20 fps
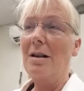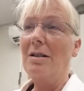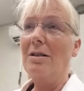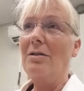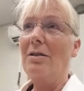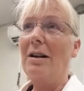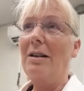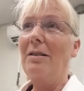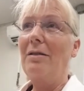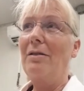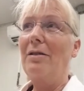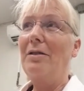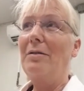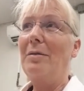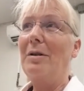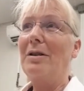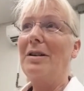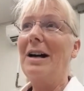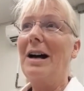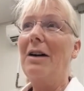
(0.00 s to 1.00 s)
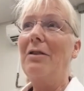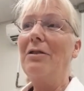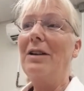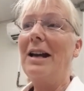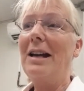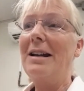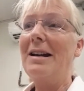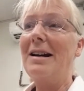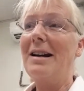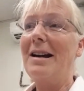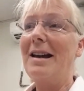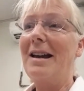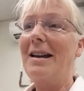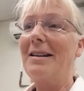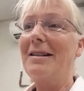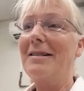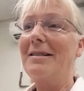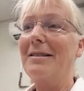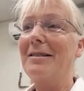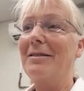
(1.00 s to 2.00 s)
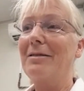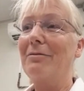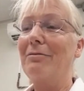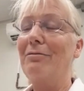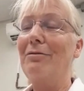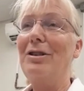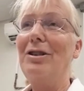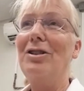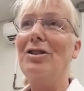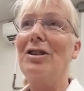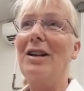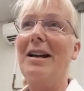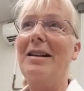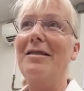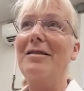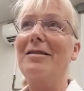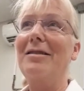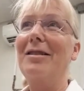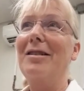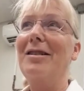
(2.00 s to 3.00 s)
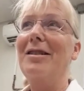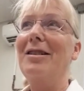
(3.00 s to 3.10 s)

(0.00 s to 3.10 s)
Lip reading: So I thought about how can I reach and